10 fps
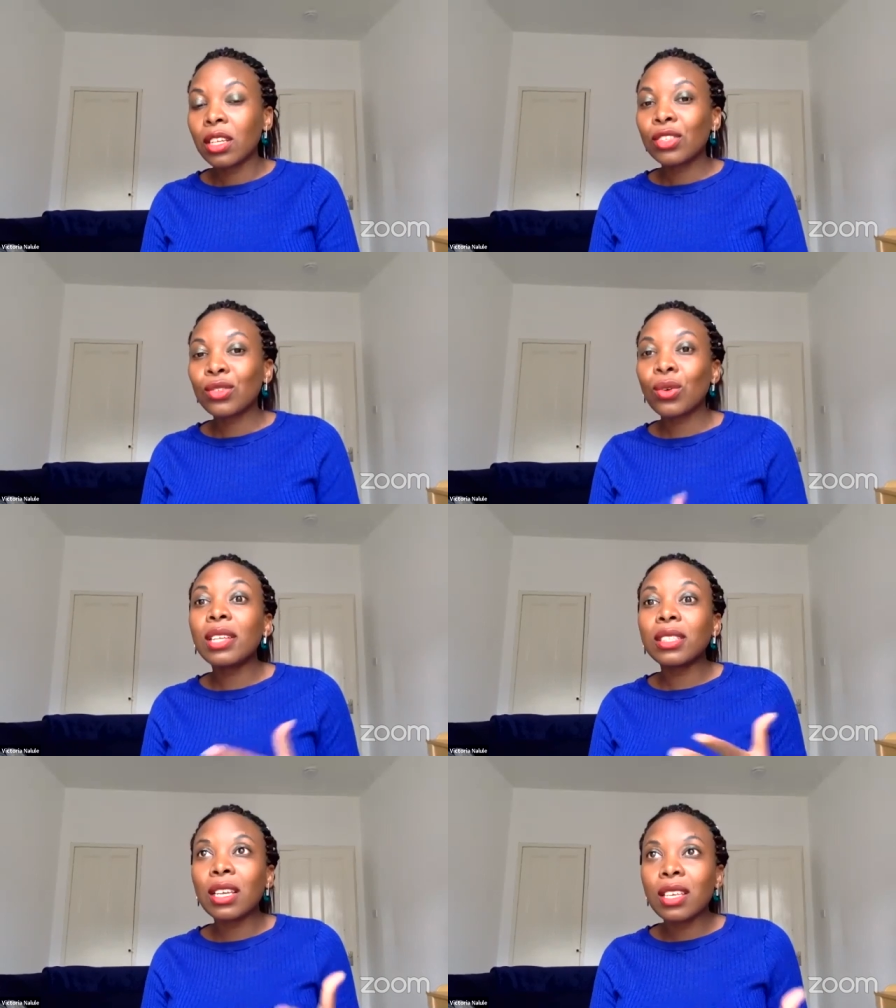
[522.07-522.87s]
So
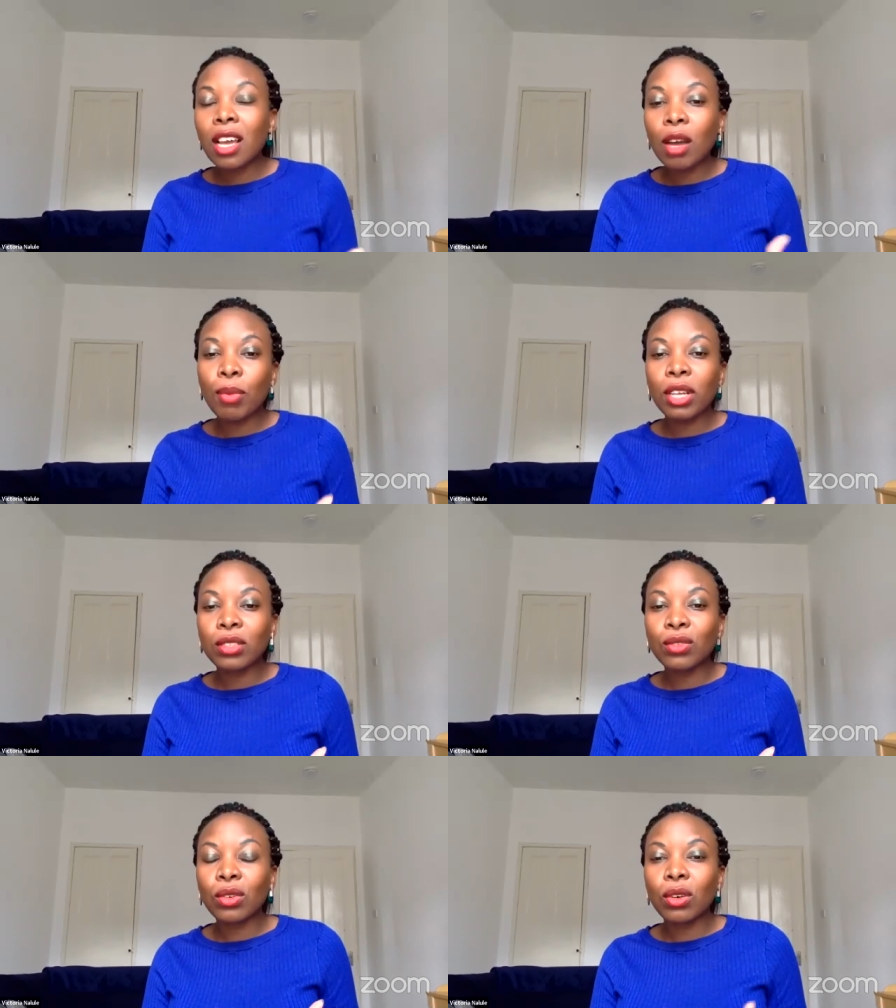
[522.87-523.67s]
as a young
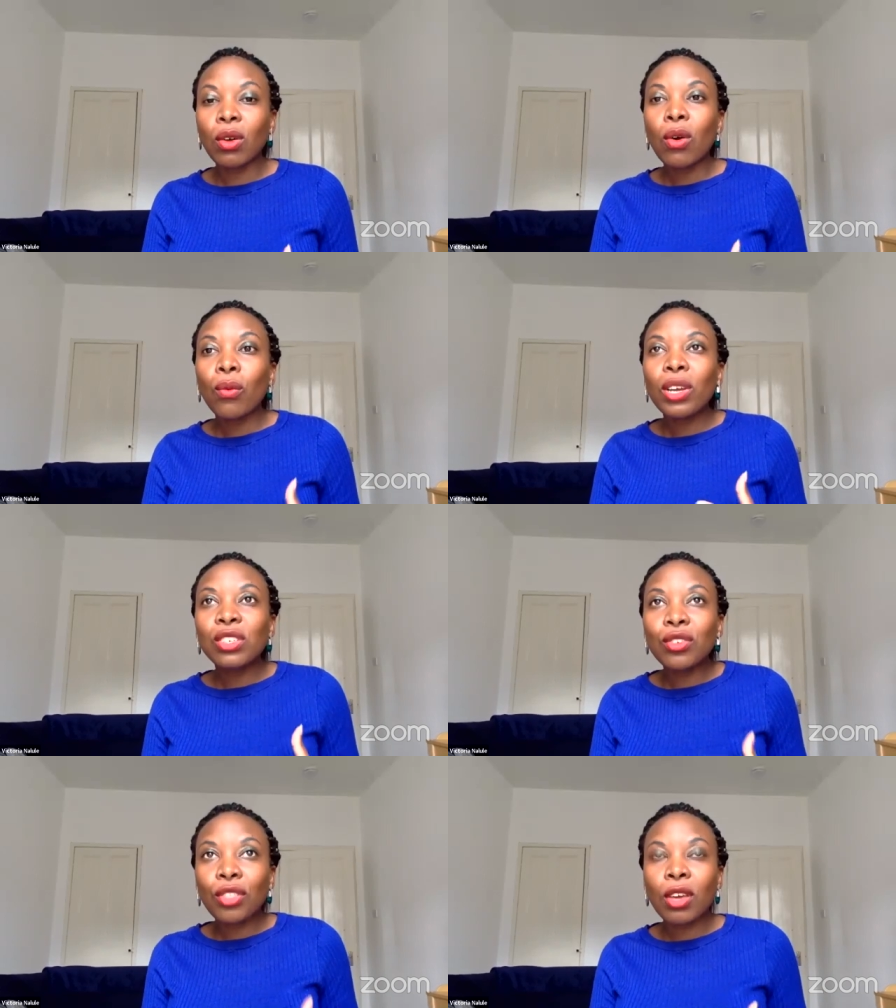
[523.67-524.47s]
person, what
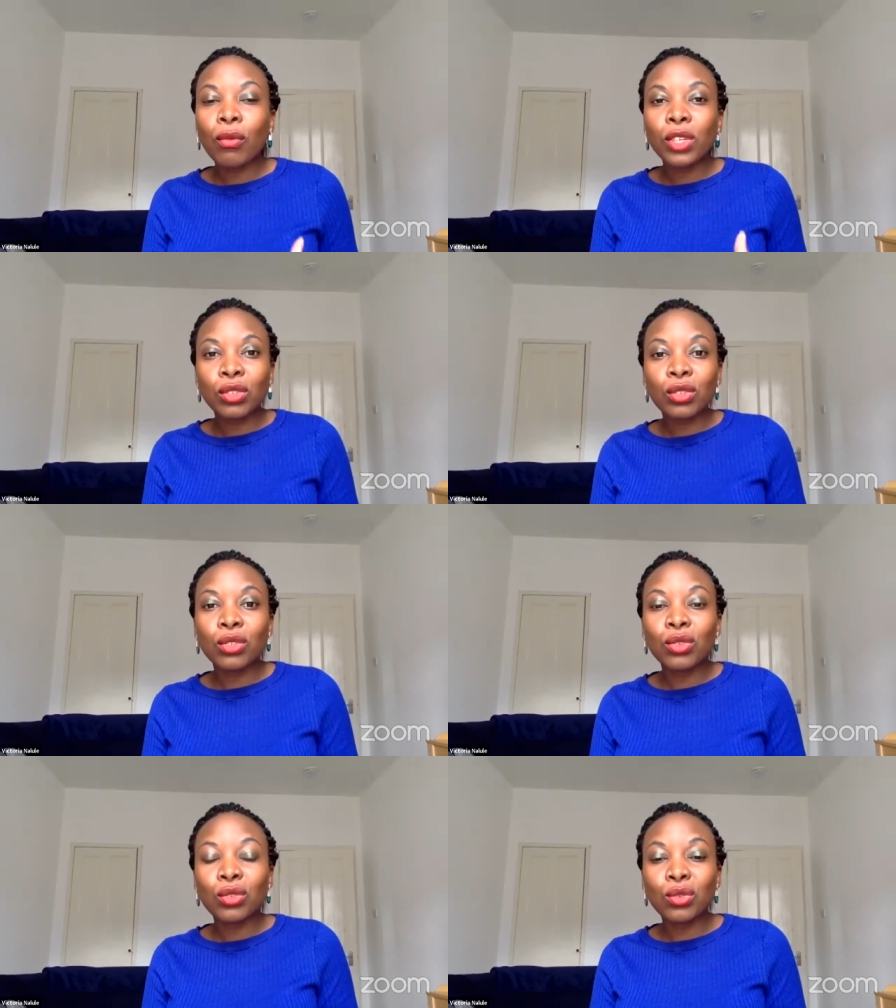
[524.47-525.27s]
do you think we should
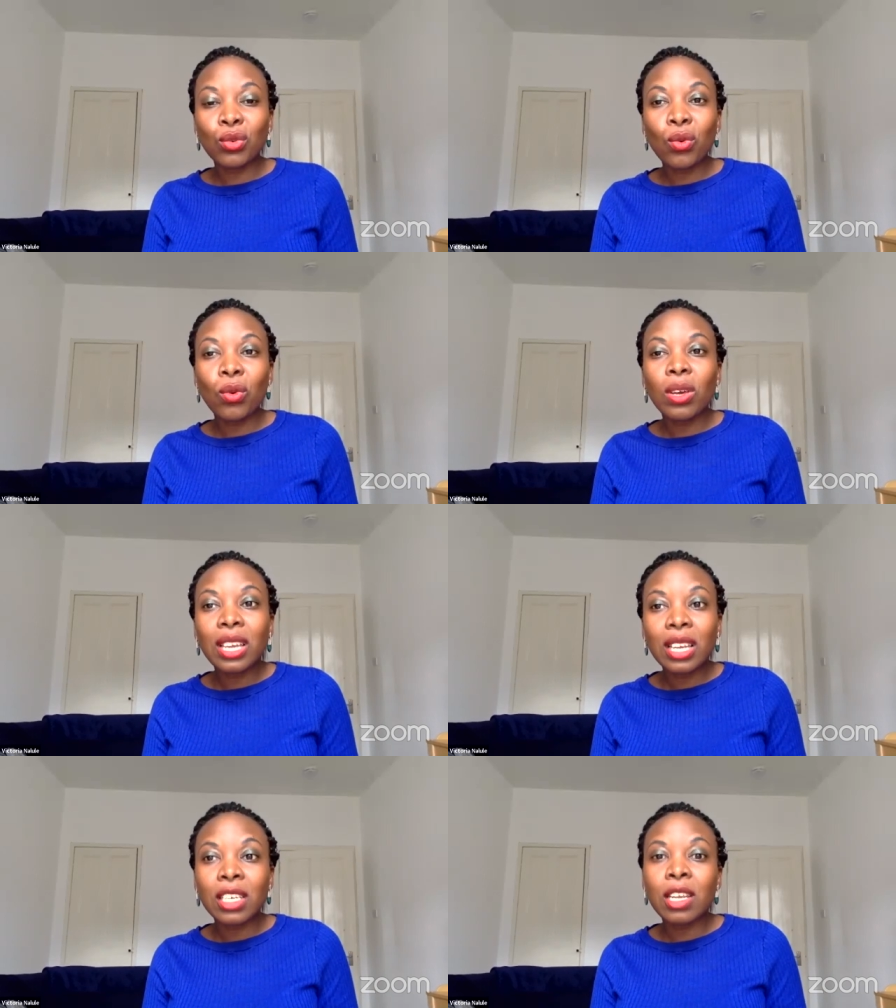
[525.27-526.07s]
do to
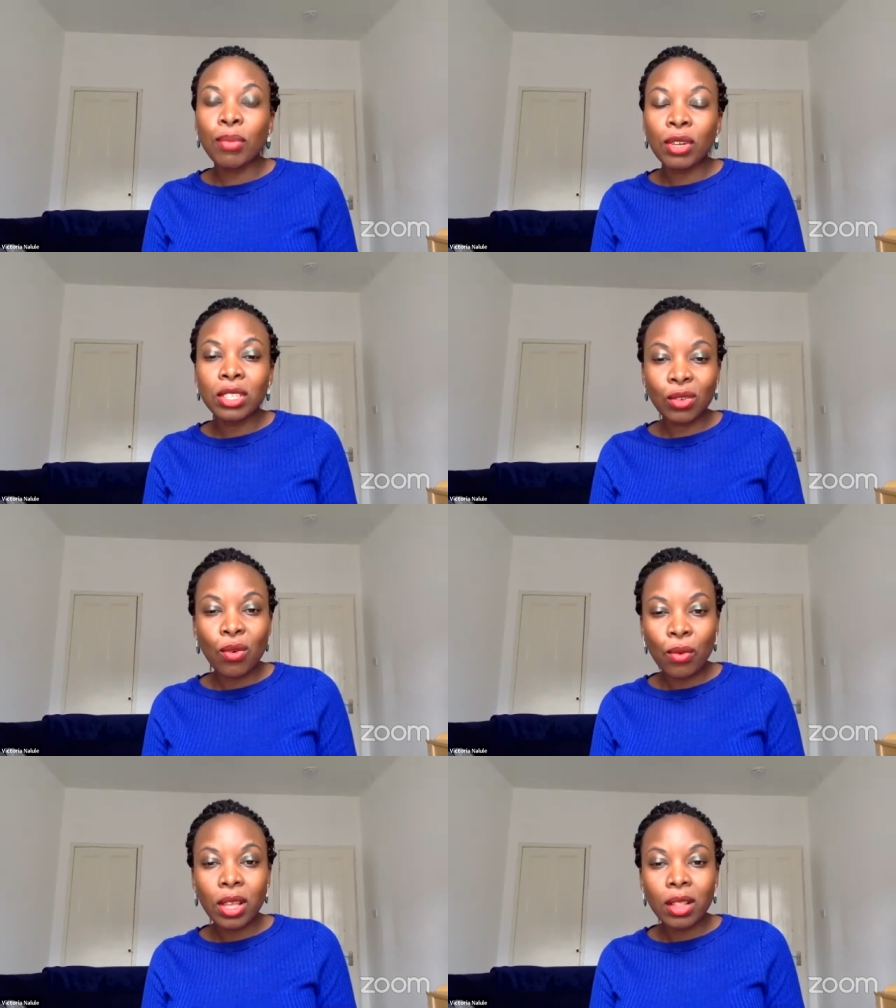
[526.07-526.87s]
get the
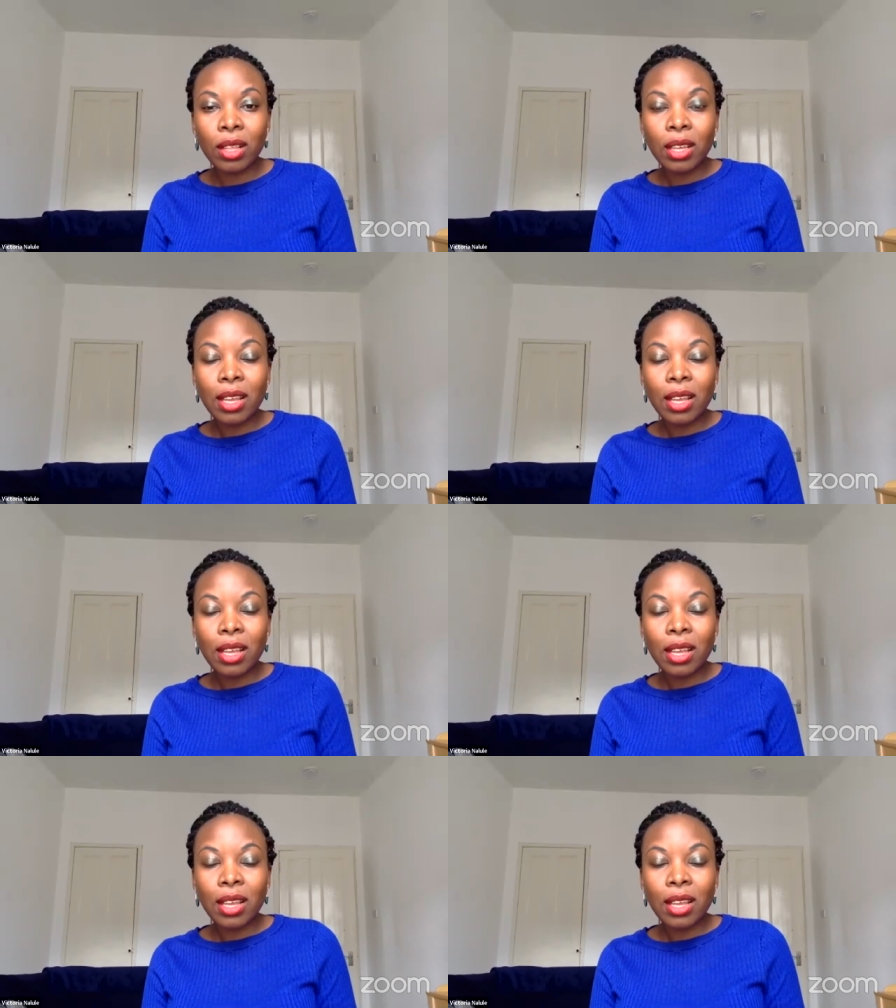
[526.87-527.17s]
political will?